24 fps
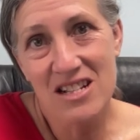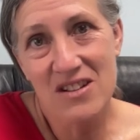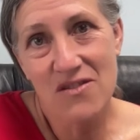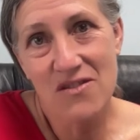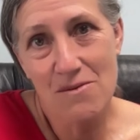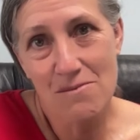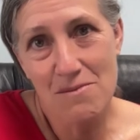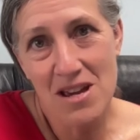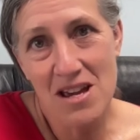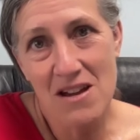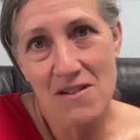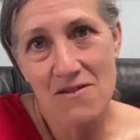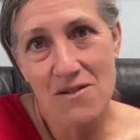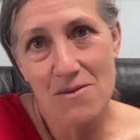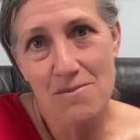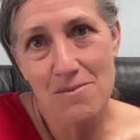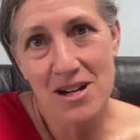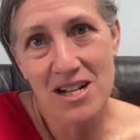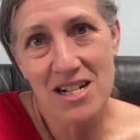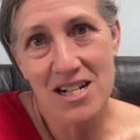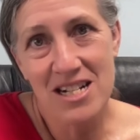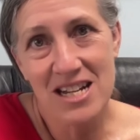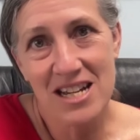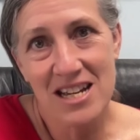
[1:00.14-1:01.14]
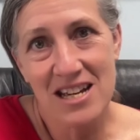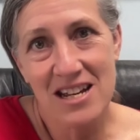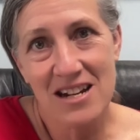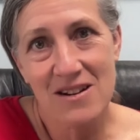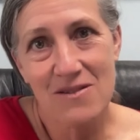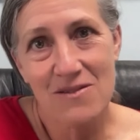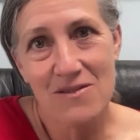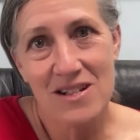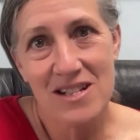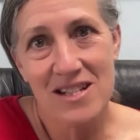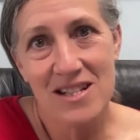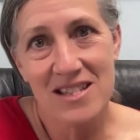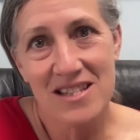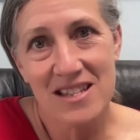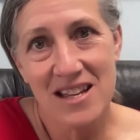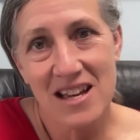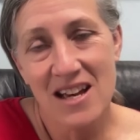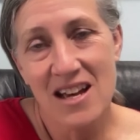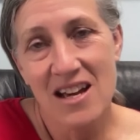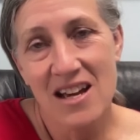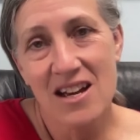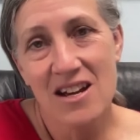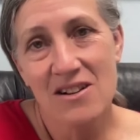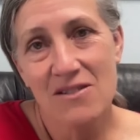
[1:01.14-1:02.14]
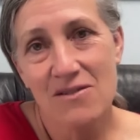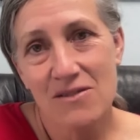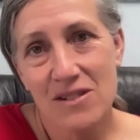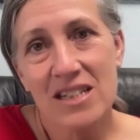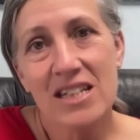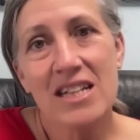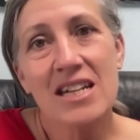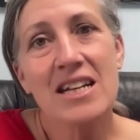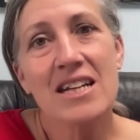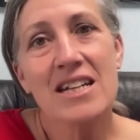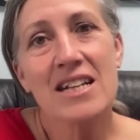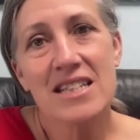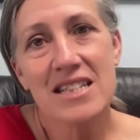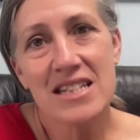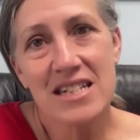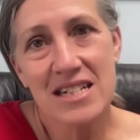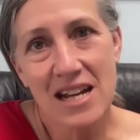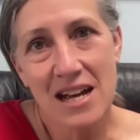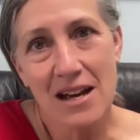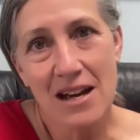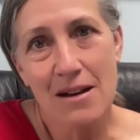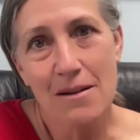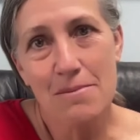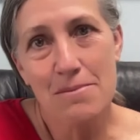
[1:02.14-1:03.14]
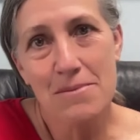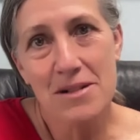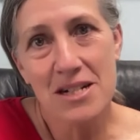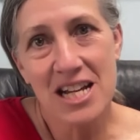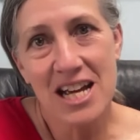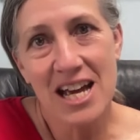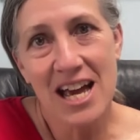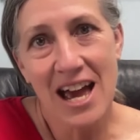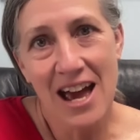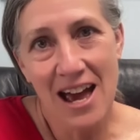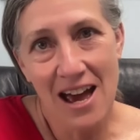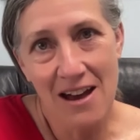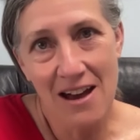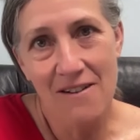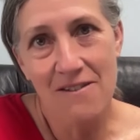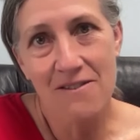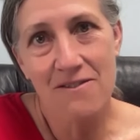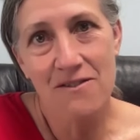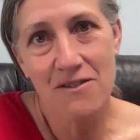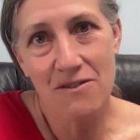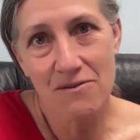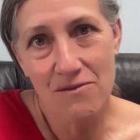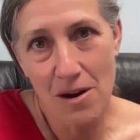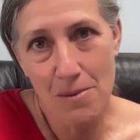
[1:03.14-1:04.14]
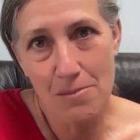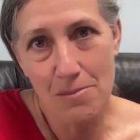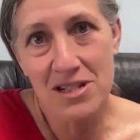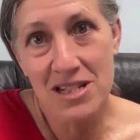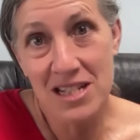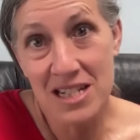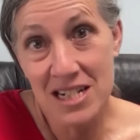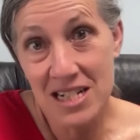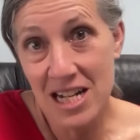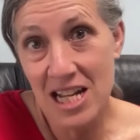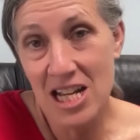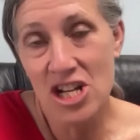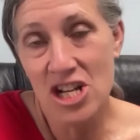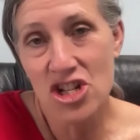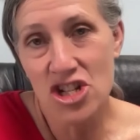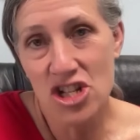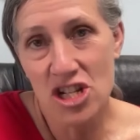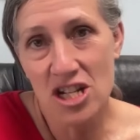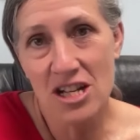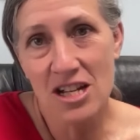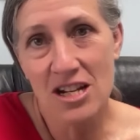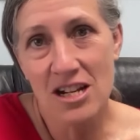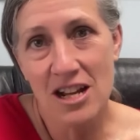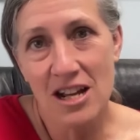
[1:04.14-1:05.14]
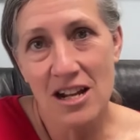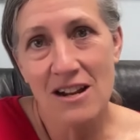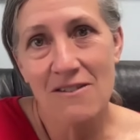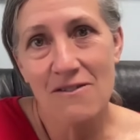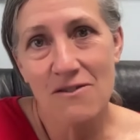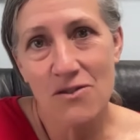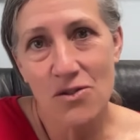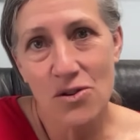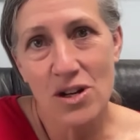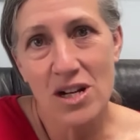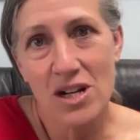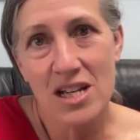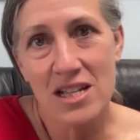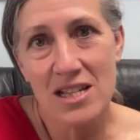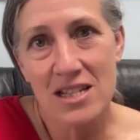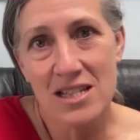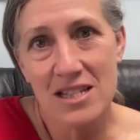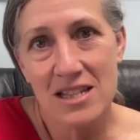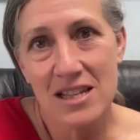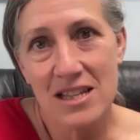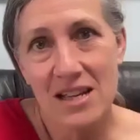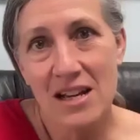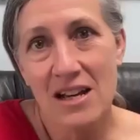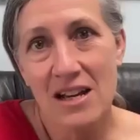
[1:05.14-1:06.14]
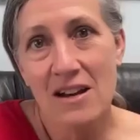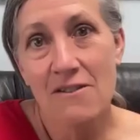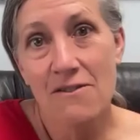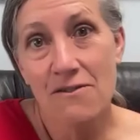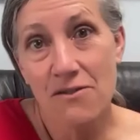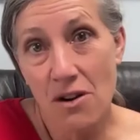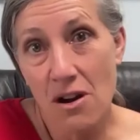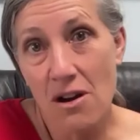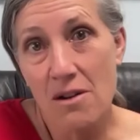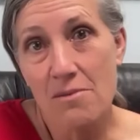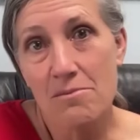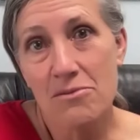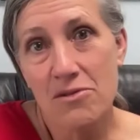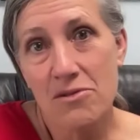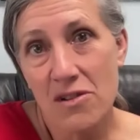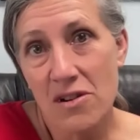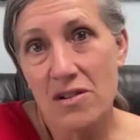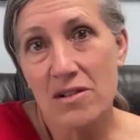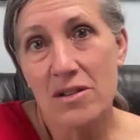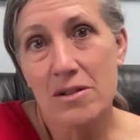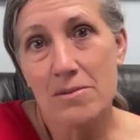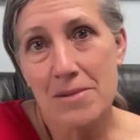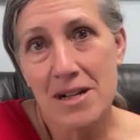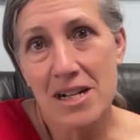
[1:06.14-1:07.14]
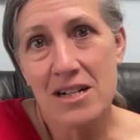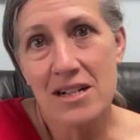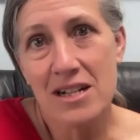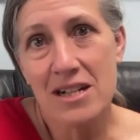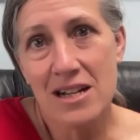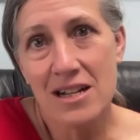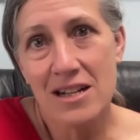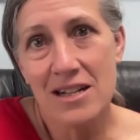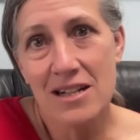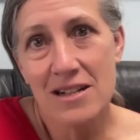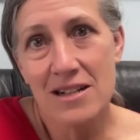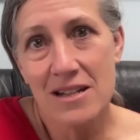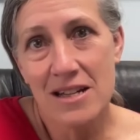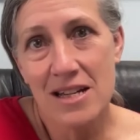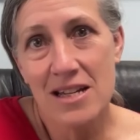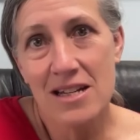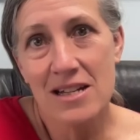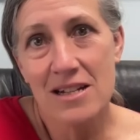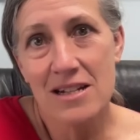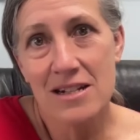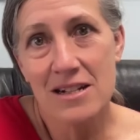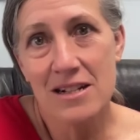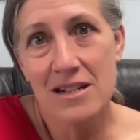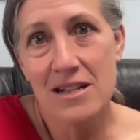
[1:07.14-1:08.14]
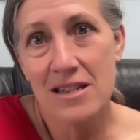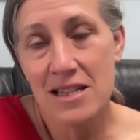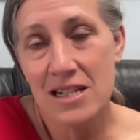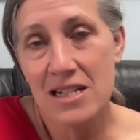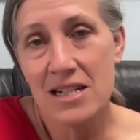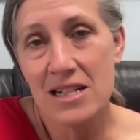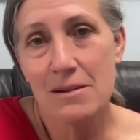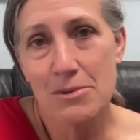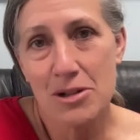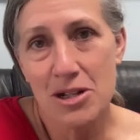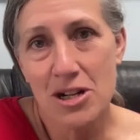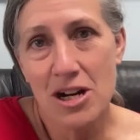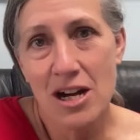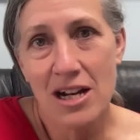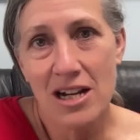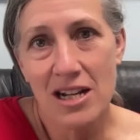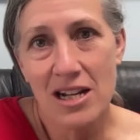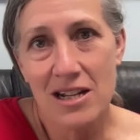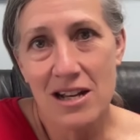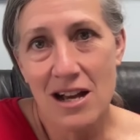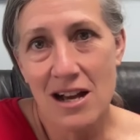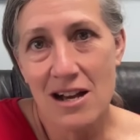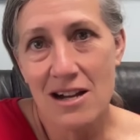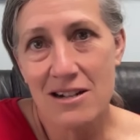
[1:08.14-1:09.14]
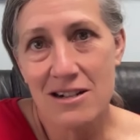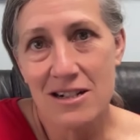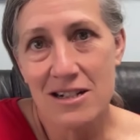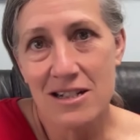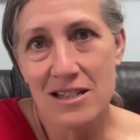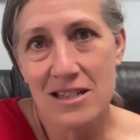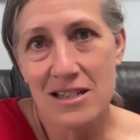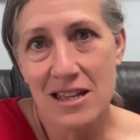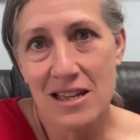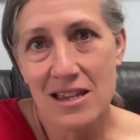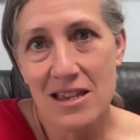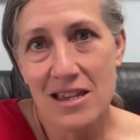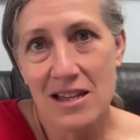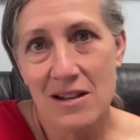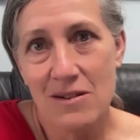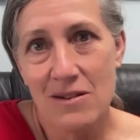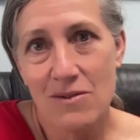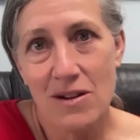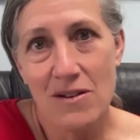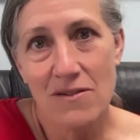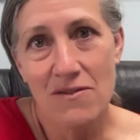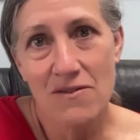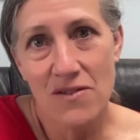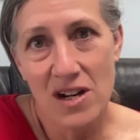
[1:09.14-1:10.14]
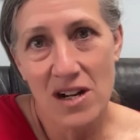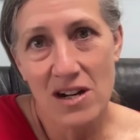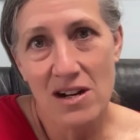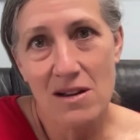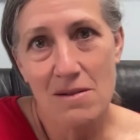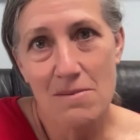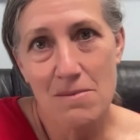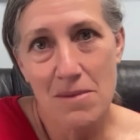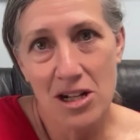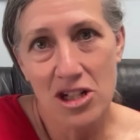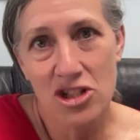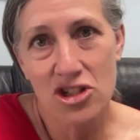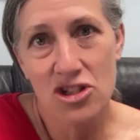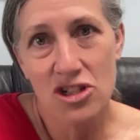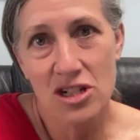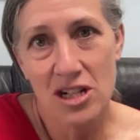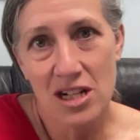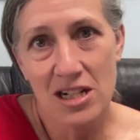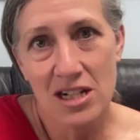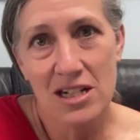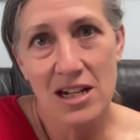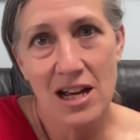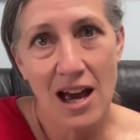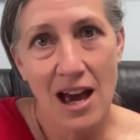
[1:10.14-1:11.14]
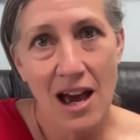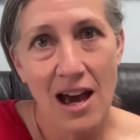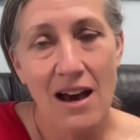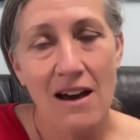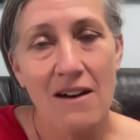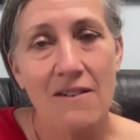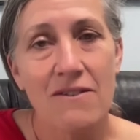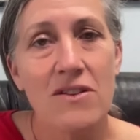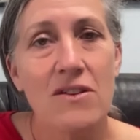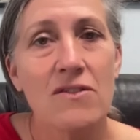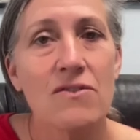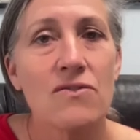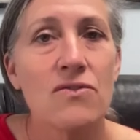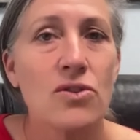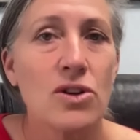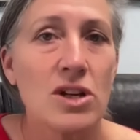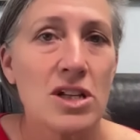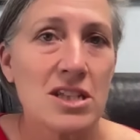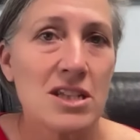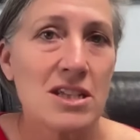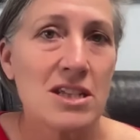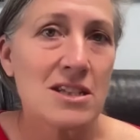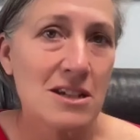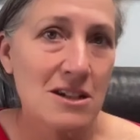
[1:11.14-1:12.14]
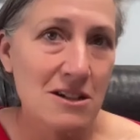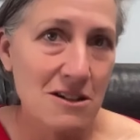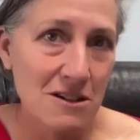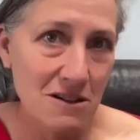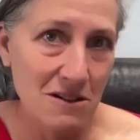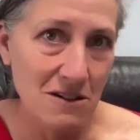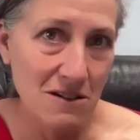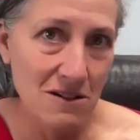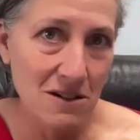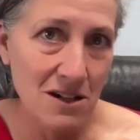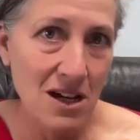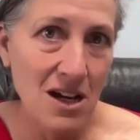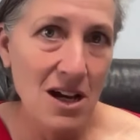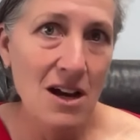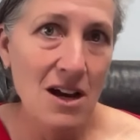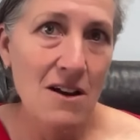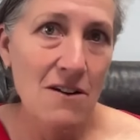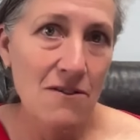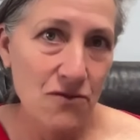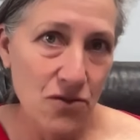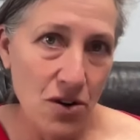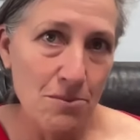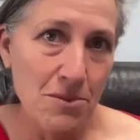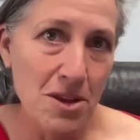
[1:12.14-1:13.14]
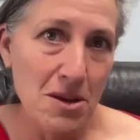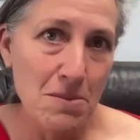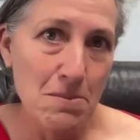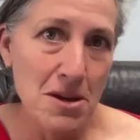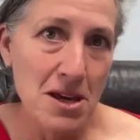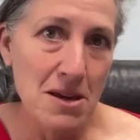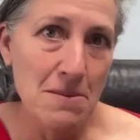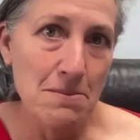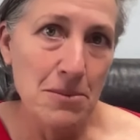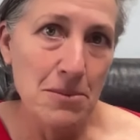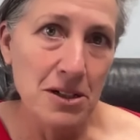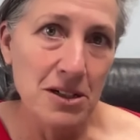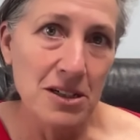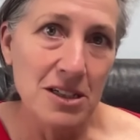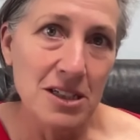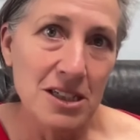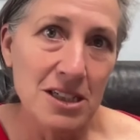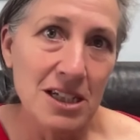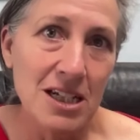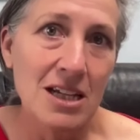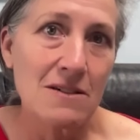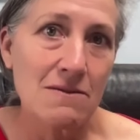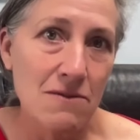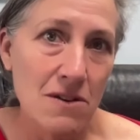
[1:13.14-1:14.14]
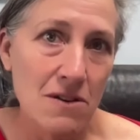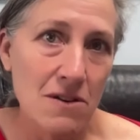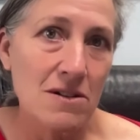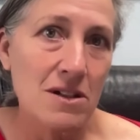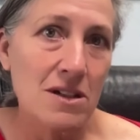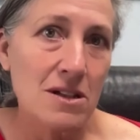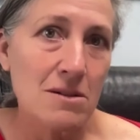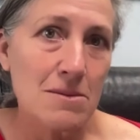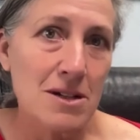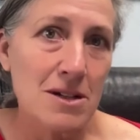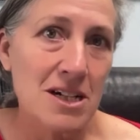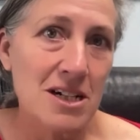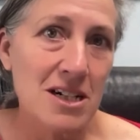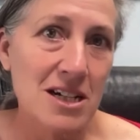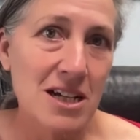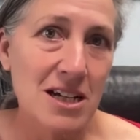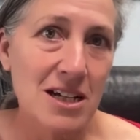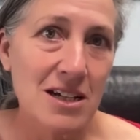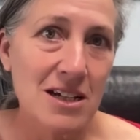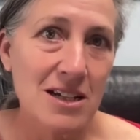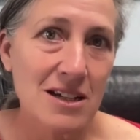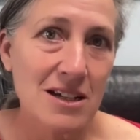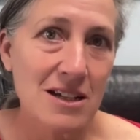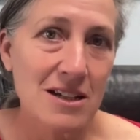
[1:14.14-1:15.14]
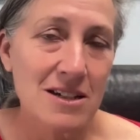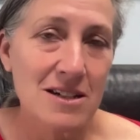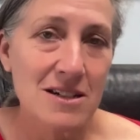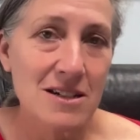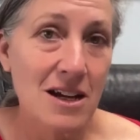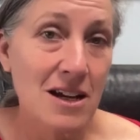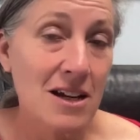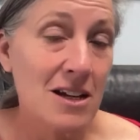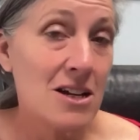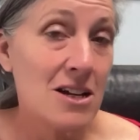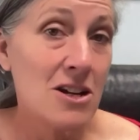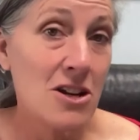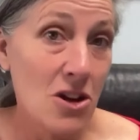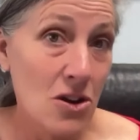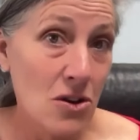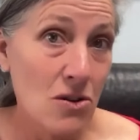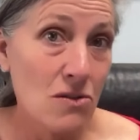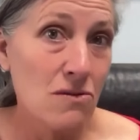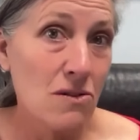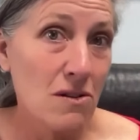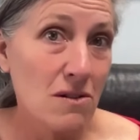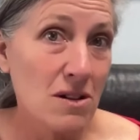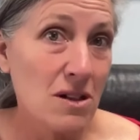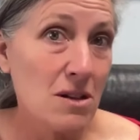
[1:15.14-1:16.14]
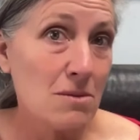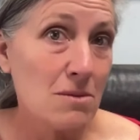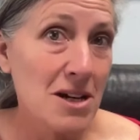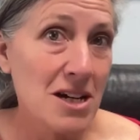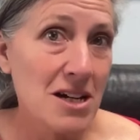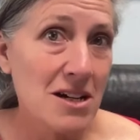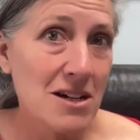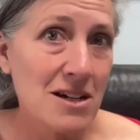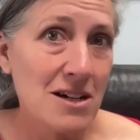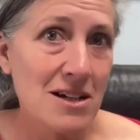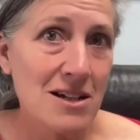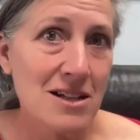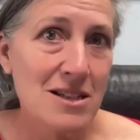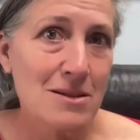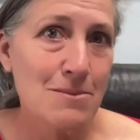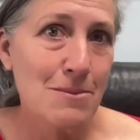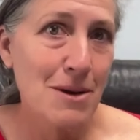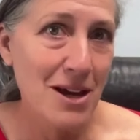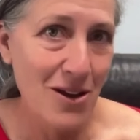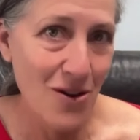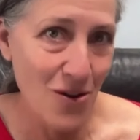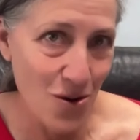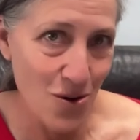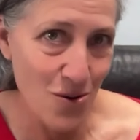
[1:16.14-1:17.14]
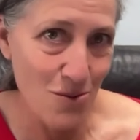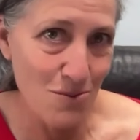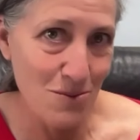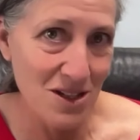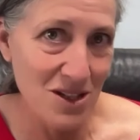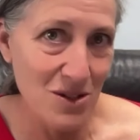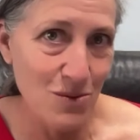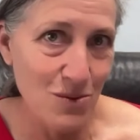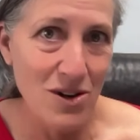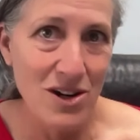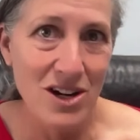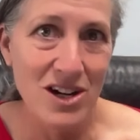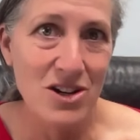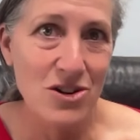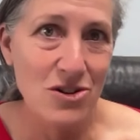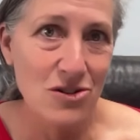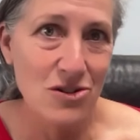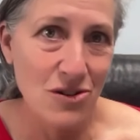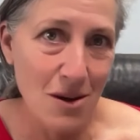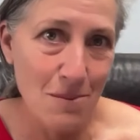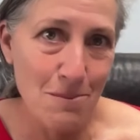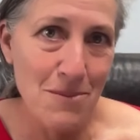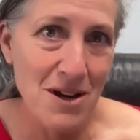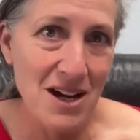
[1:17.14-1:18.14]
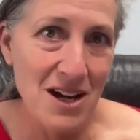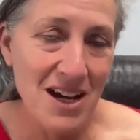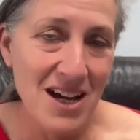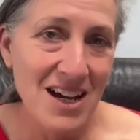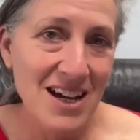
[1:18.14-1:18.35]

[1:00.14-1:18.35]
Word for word: for me from Montana was really a step to have representation and a voice from rural America in the Democratic Congress. I think we very much need to have the voices heard from the people in rural America. And I know rural America, it's my home, it's where I grew up.